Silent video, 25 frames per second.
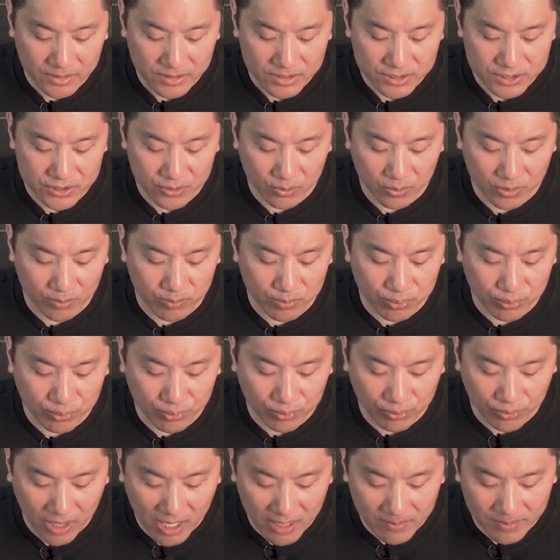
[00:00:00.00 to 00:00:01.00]
So we're
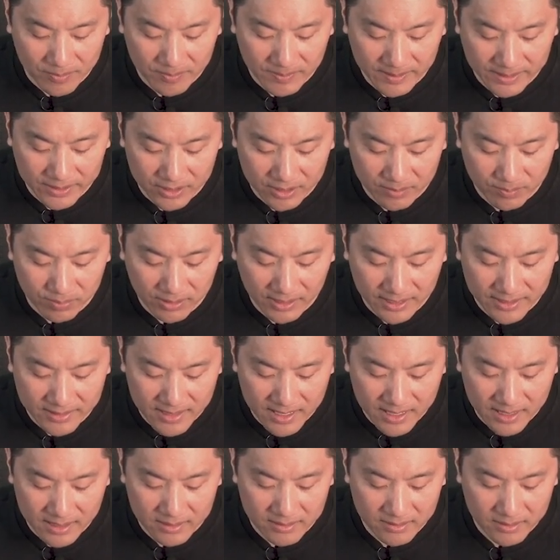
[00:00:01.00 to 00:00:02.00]
probably going to play
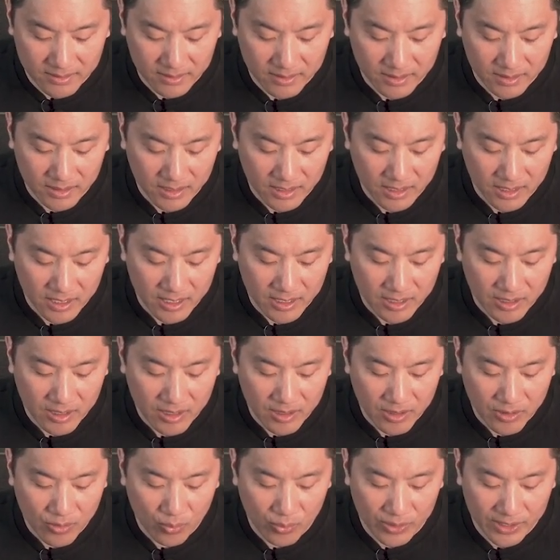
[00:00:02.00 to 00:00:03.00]
that.
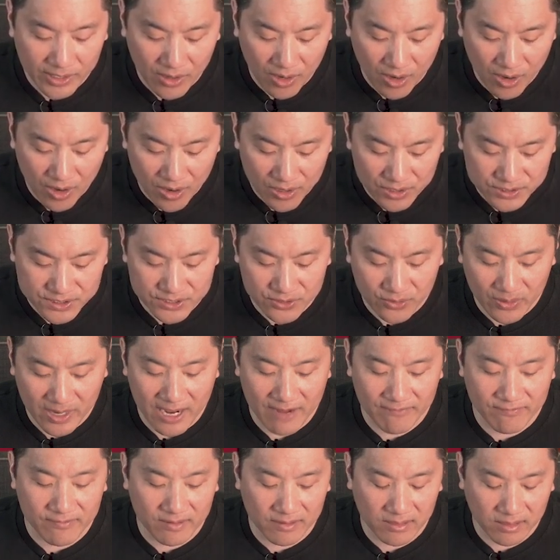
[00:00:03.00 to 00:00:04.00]
We also
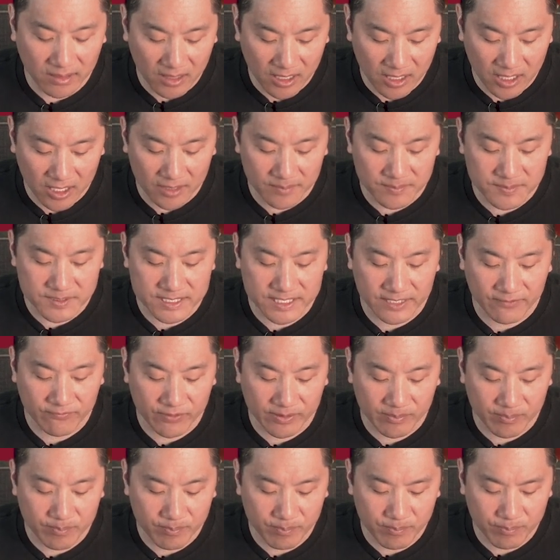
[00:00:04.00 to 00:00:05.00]
have clubs. If
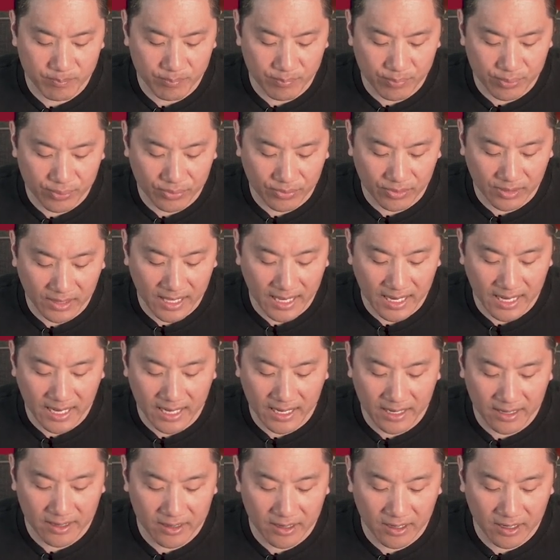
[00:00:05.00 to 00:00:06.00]
we
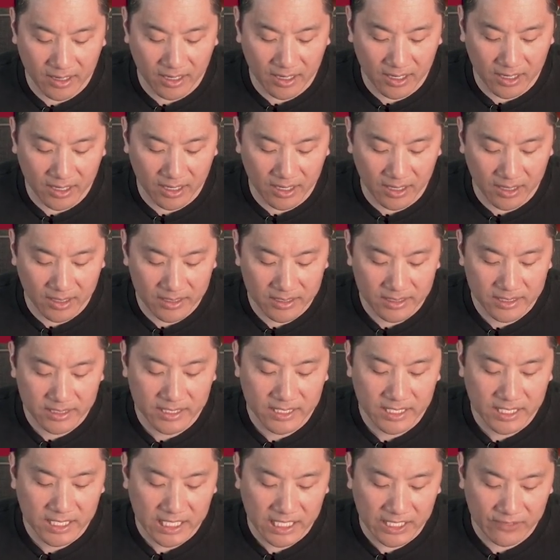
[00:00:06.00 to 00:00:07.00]
play
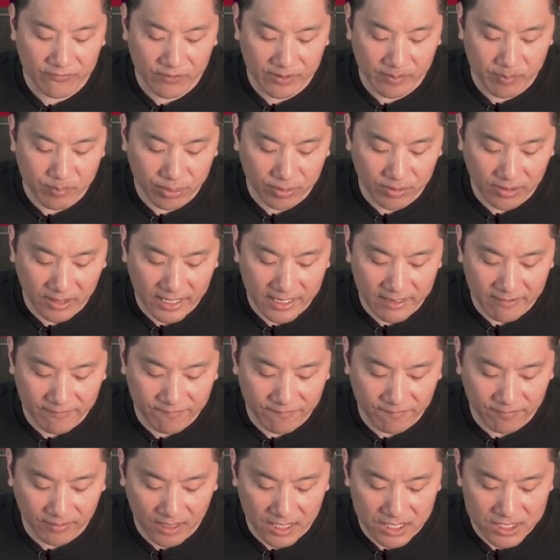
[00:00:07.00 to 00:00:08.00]
a
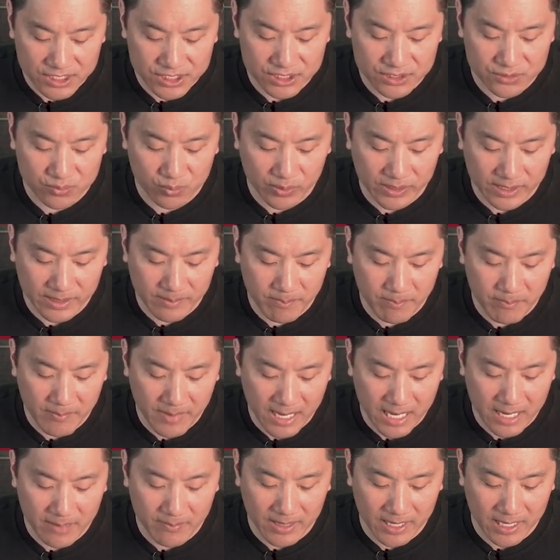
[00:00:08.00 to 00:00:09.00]
flush, we
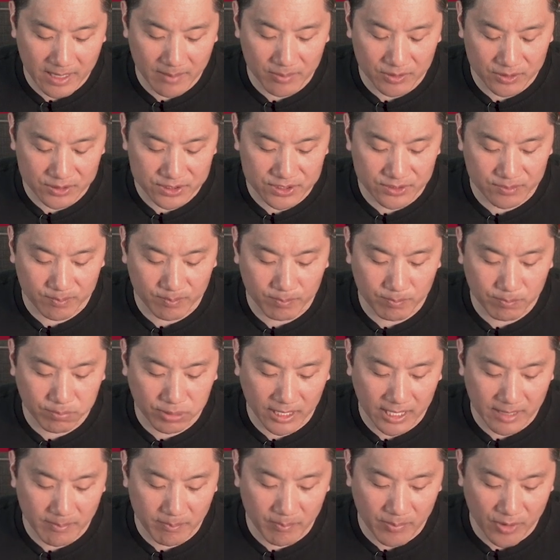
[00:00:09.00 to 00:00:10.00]
may be able to
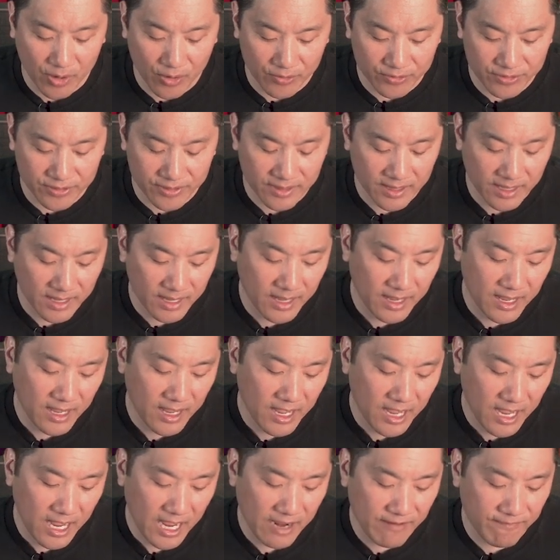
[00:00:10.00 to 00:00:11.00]
play both
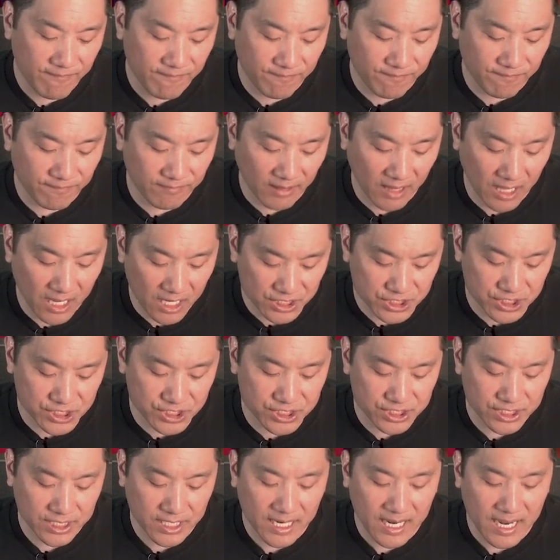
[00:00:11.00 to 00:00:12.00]
a
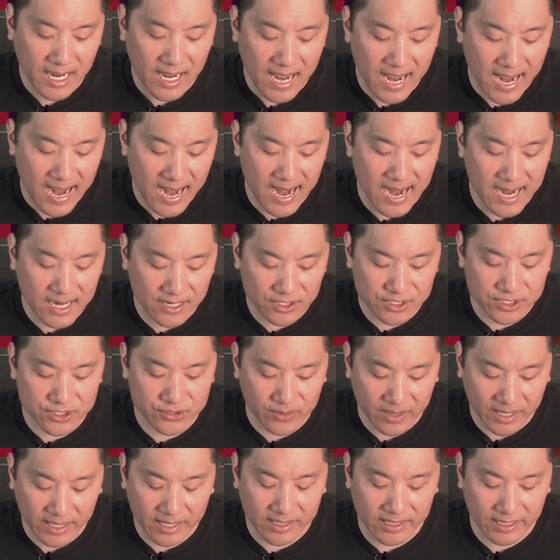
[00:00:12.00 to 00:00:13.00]
flush and a
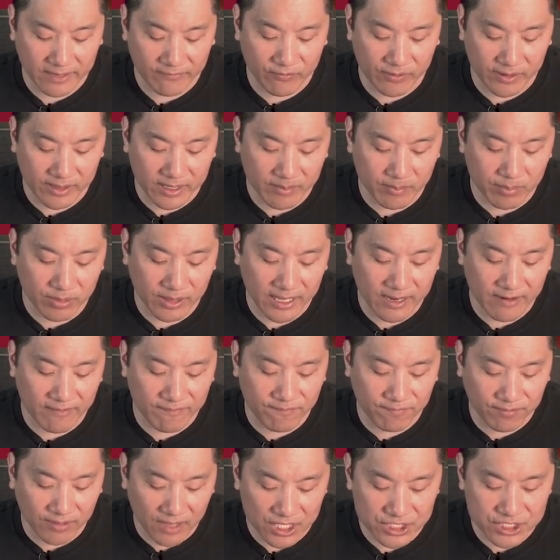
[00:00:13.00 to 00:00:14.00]
straight. If we can play a
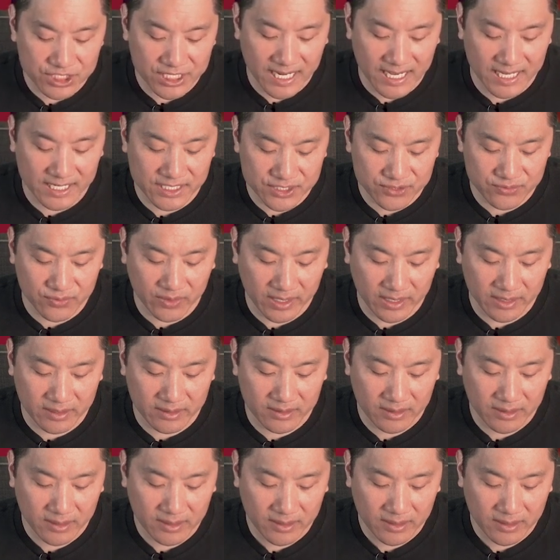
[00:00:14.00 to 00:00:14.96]
flush and a straight,